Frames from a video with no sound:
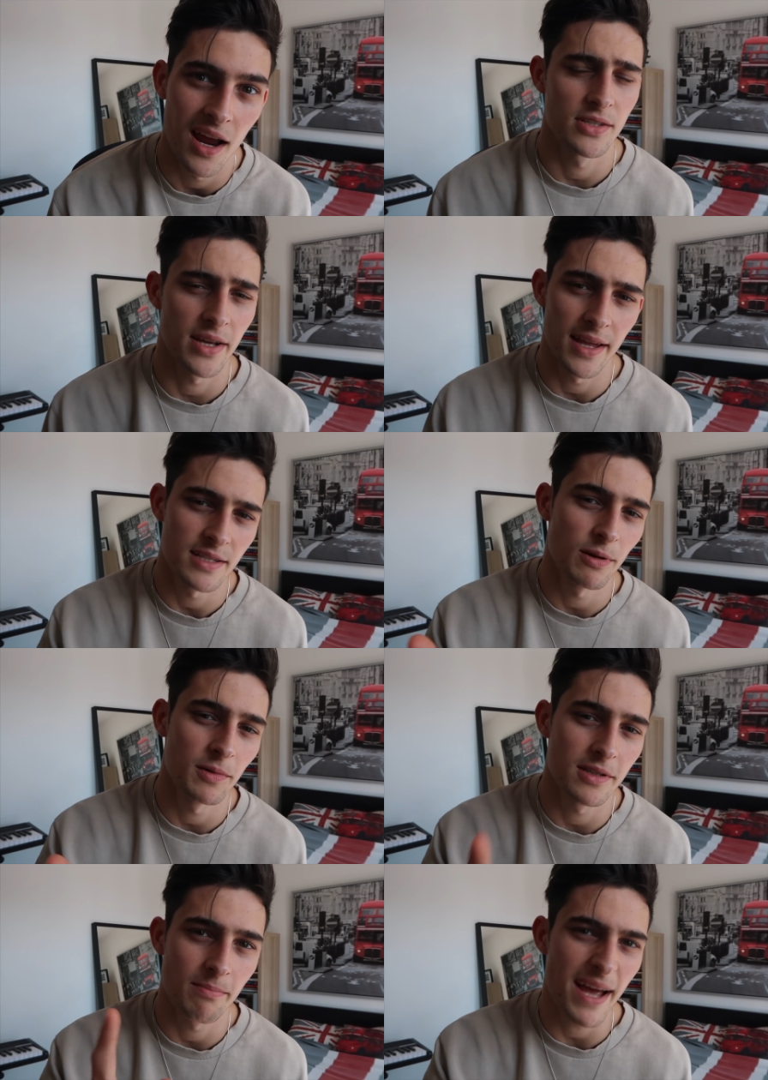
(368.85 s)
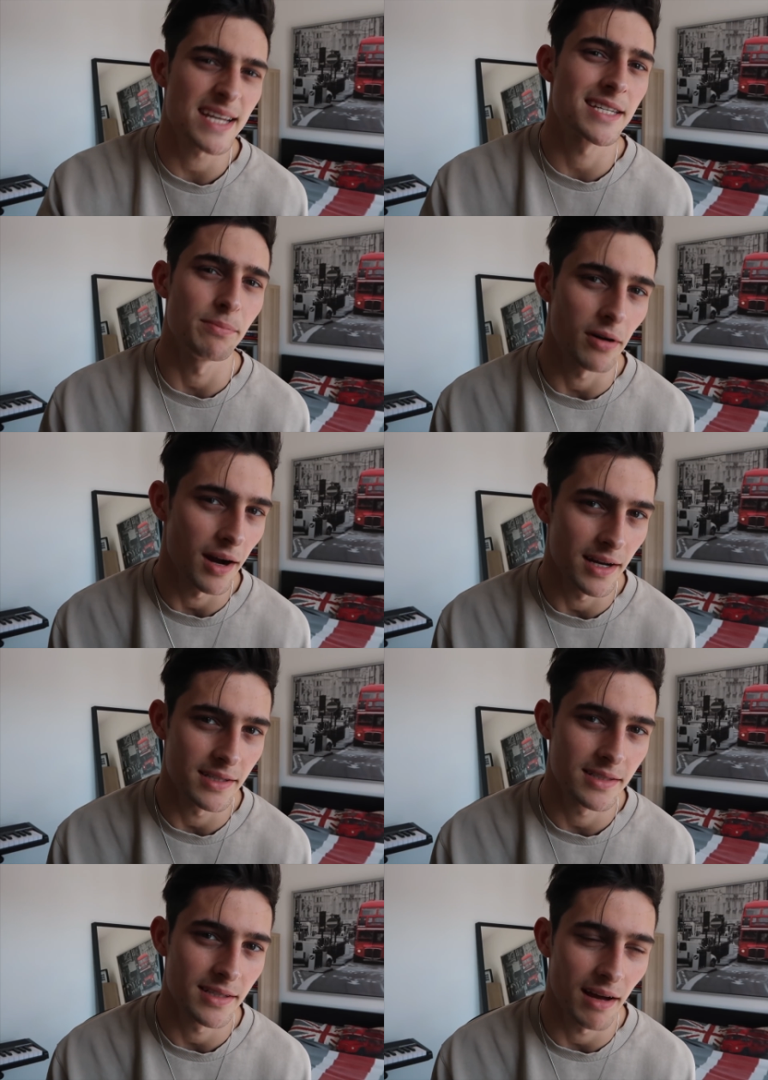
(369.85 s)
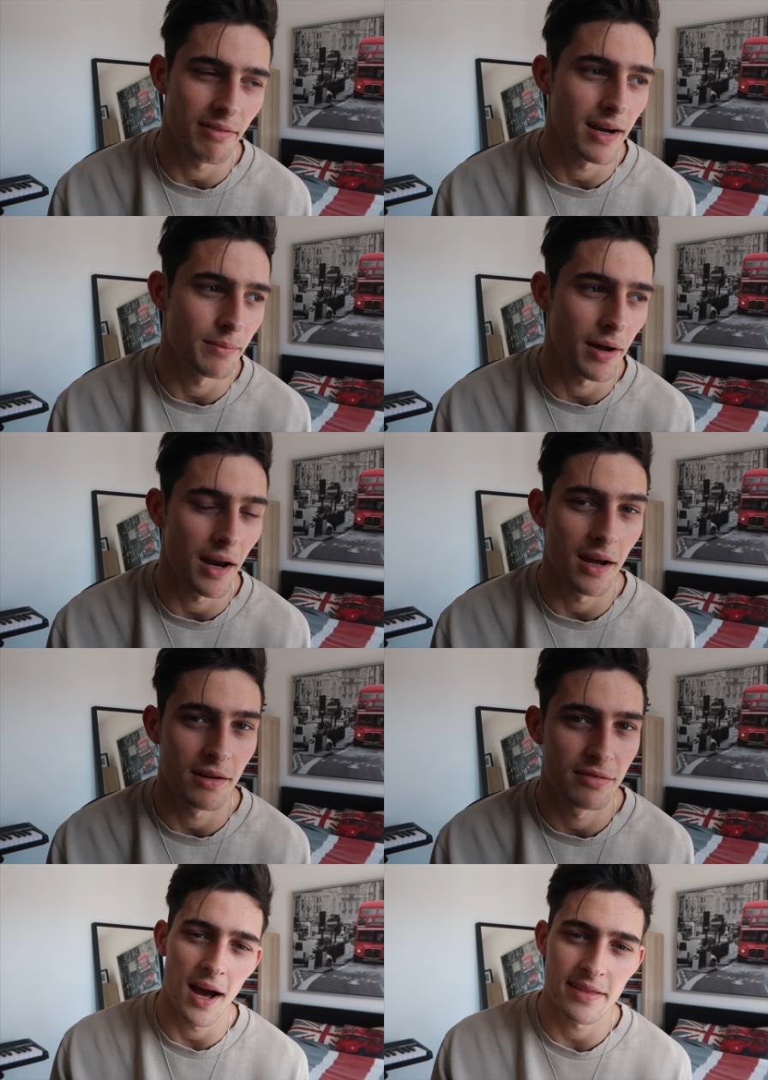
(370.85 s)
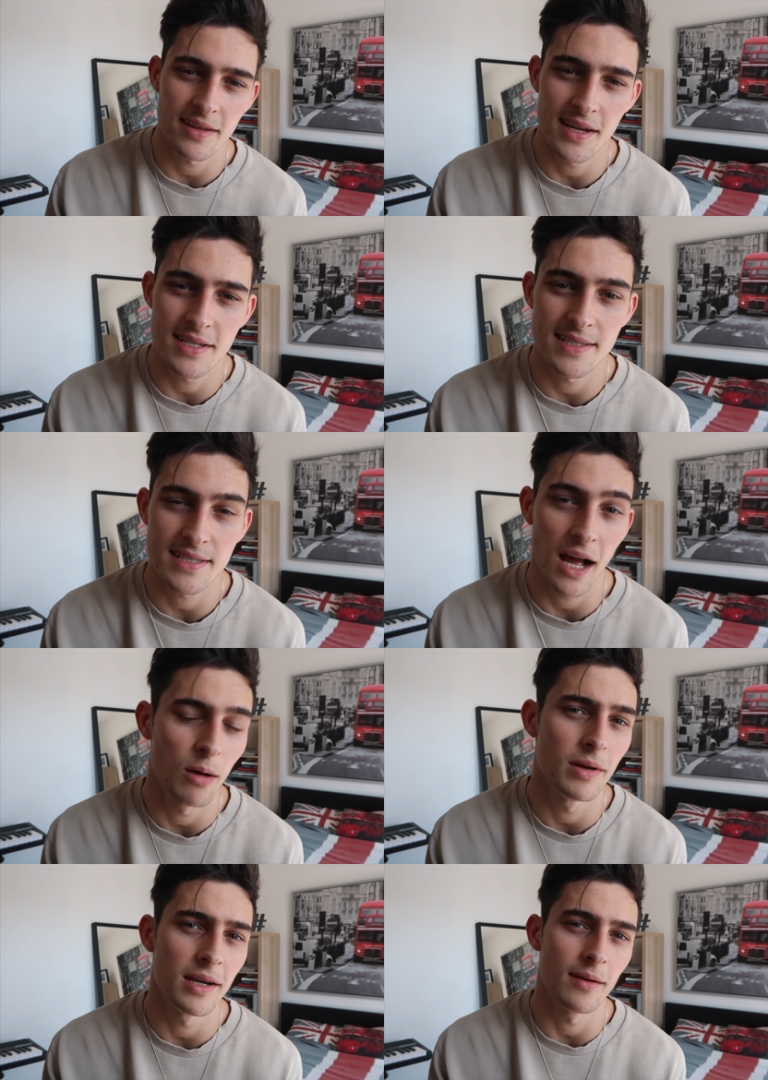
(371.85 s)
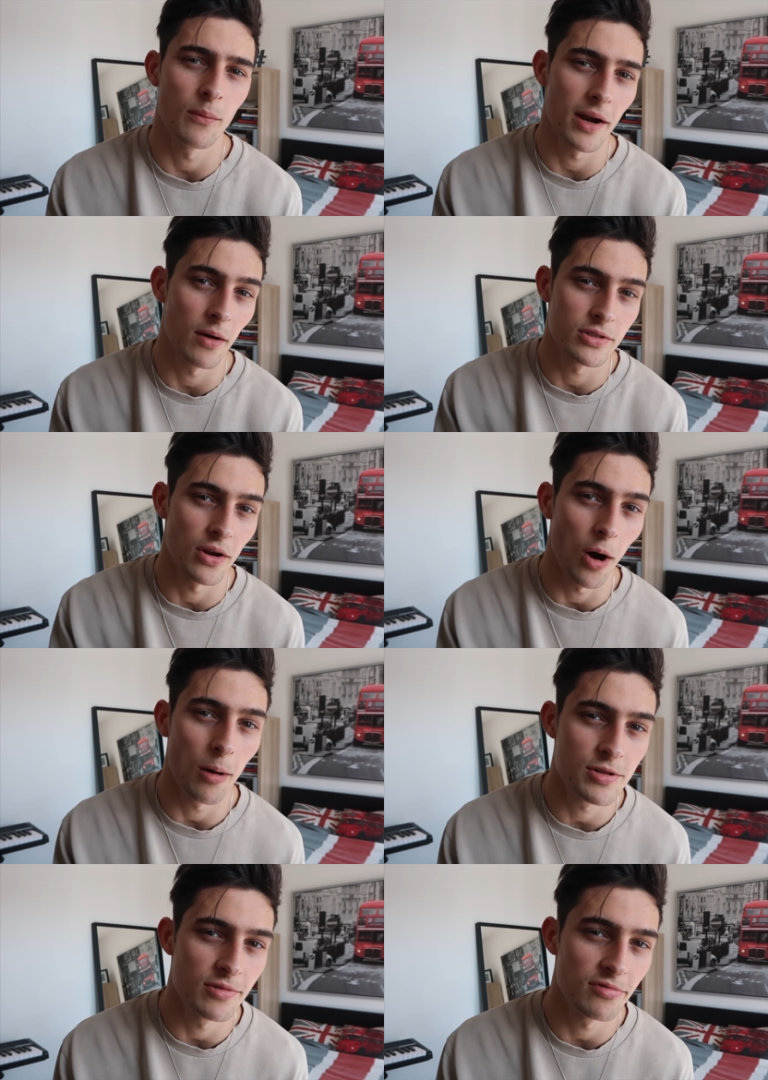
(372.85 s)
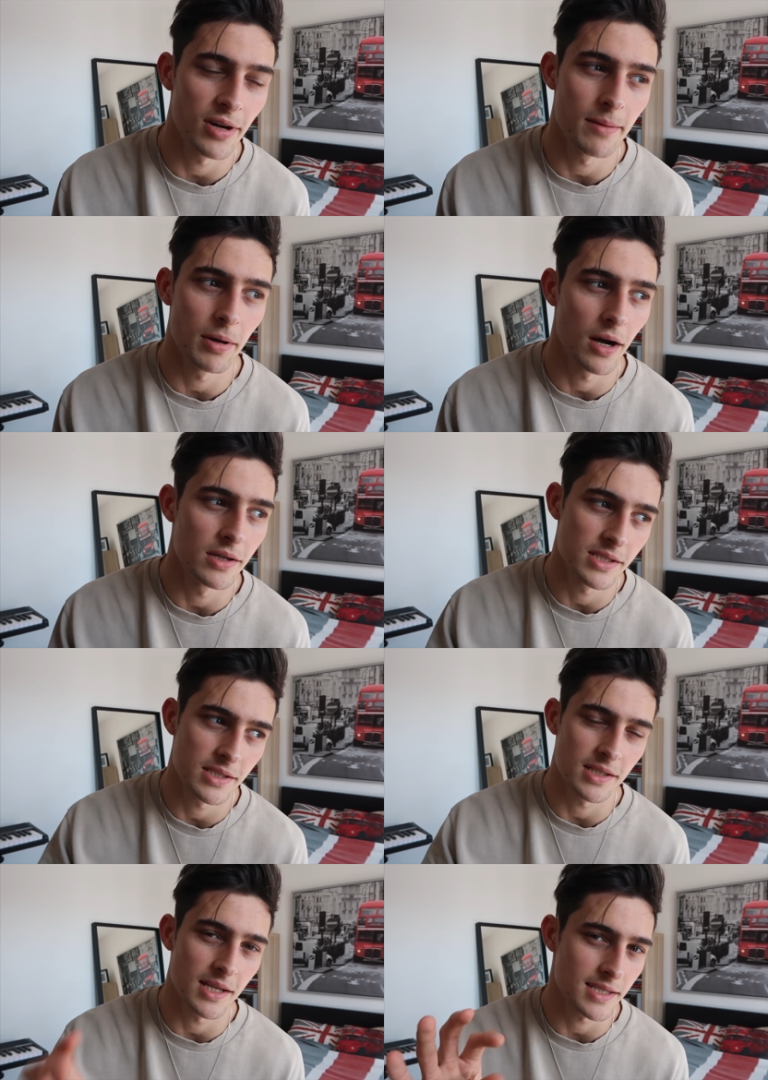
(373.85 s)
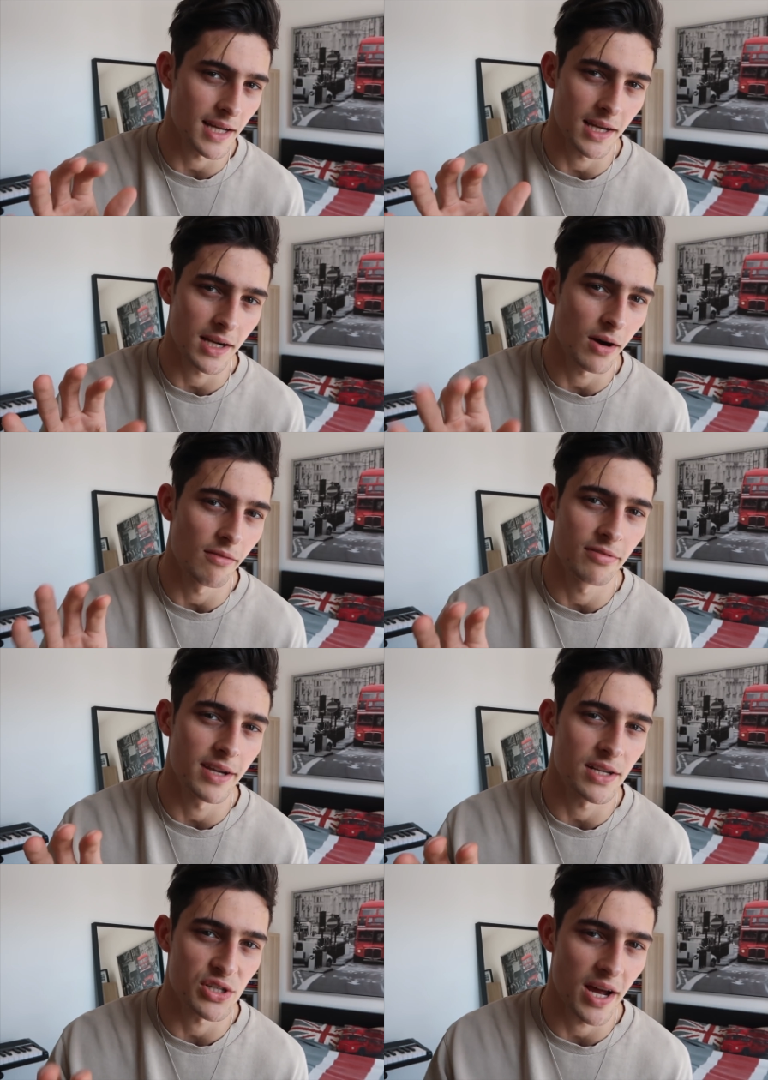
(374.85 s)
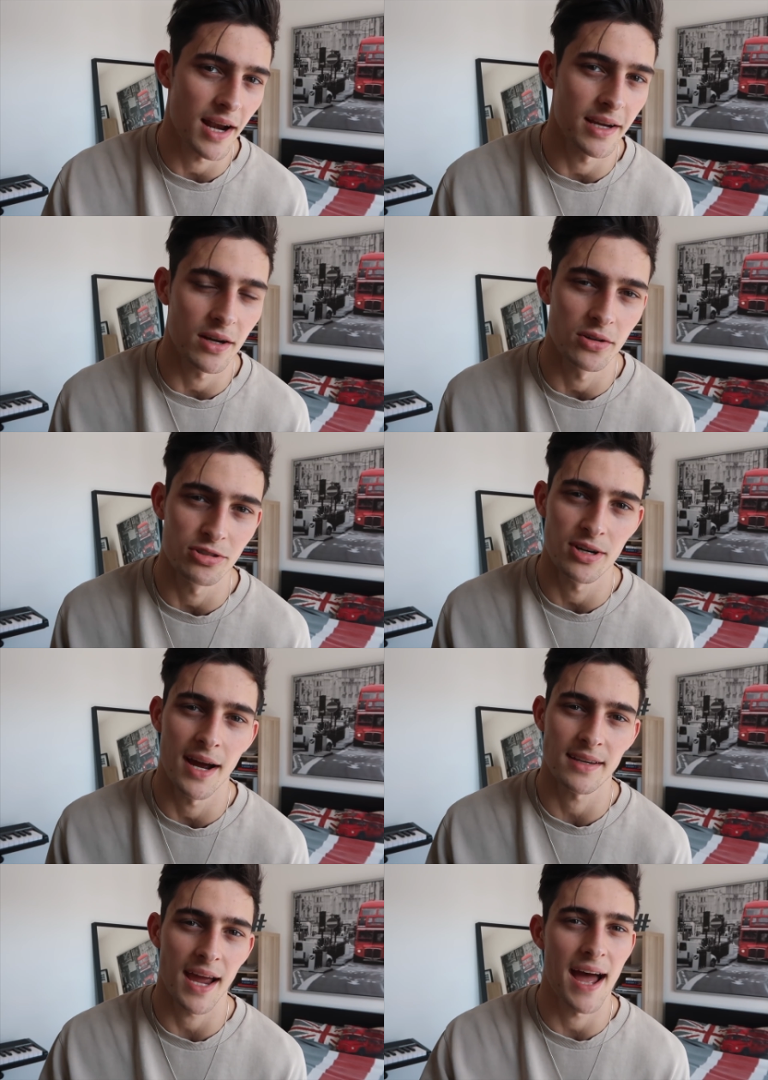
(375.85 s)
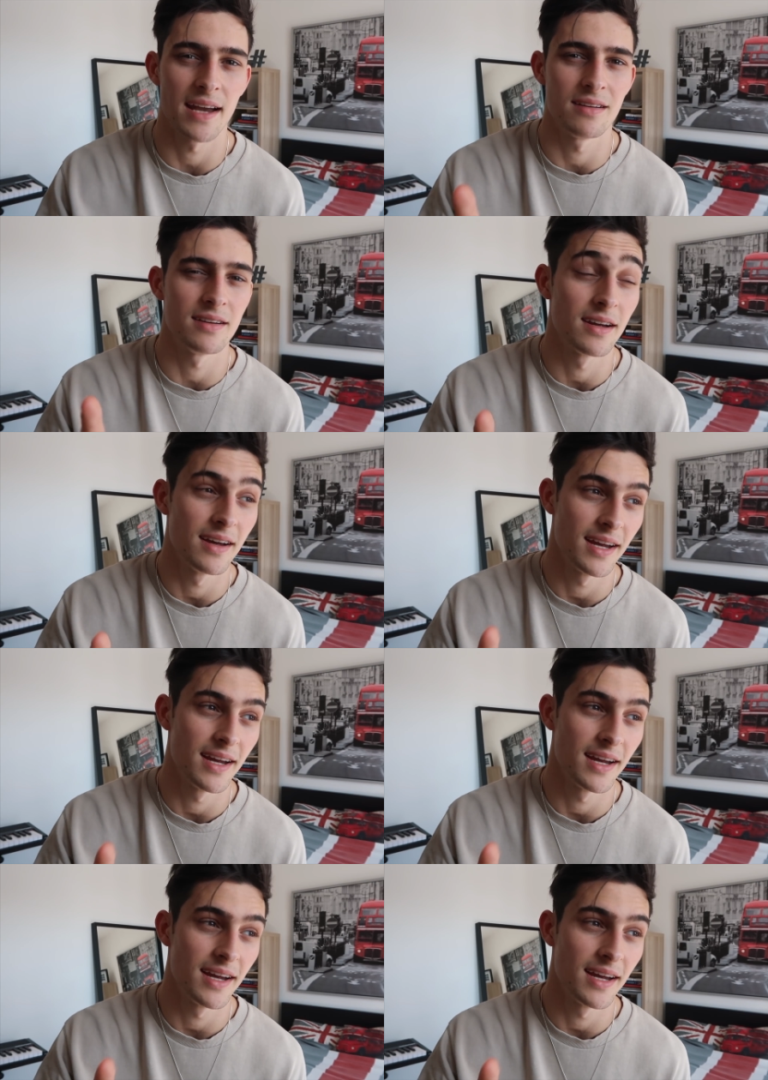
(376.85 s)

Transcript: So yeah, that's probably the best surprise I've had in my life. I think they didn't tell me when I was on option for it because it's like a confidentiality contract and